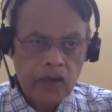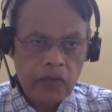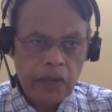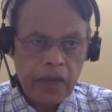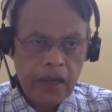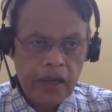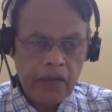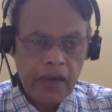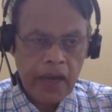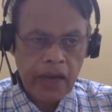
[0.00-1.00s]
spleen
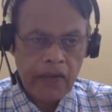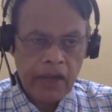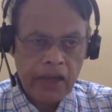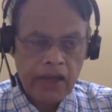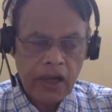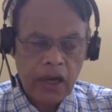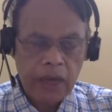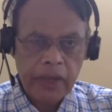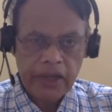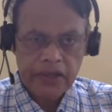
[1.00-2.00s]
will have very
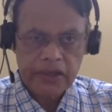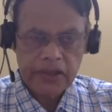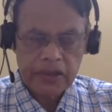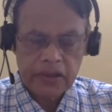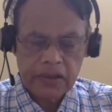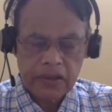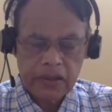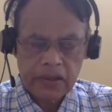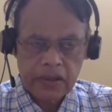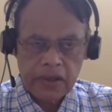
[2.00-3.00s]
sharp edge.
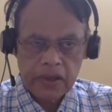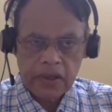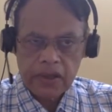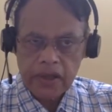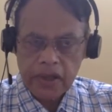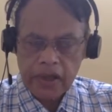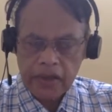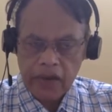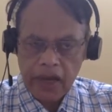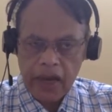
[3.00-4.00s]
Kidneys
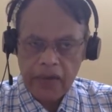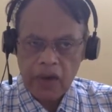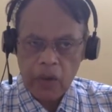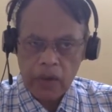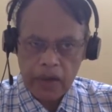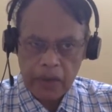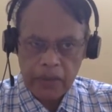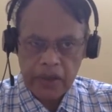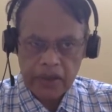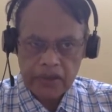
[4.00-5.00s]
will have rounded
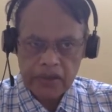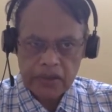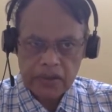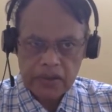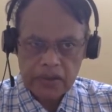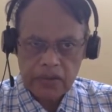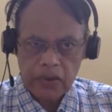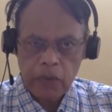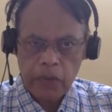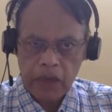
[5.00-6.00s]
appearance when
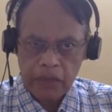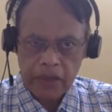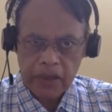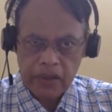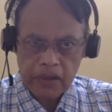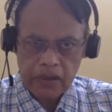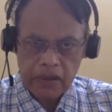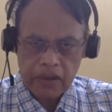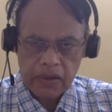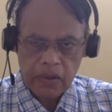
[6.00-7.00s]
you palpate.
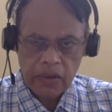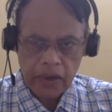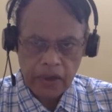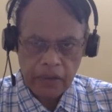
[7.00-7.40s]
Okay.